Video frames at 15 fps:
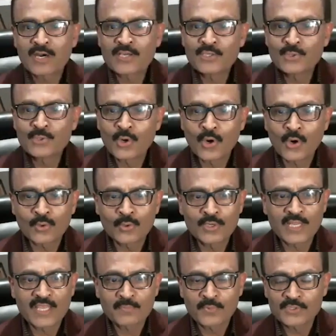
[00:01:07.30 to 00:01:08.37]
you hold
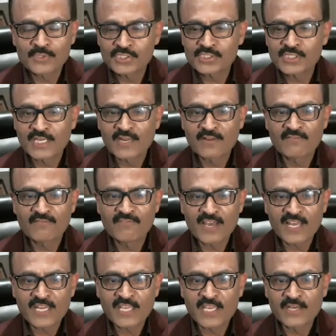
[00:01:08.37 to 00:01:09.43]
a position in a
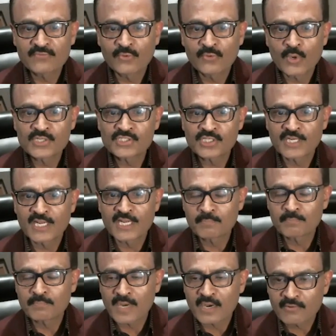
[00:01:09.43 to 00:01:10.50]
very influential and
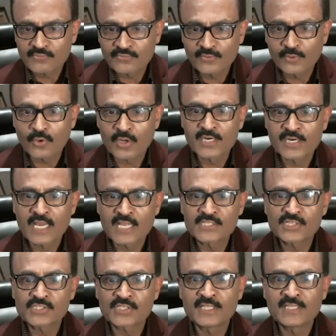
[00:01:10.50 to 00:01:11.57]
powerful
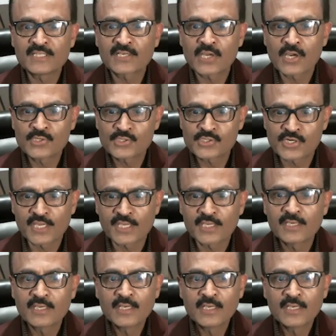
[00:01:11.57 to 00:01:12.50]
organization in the country.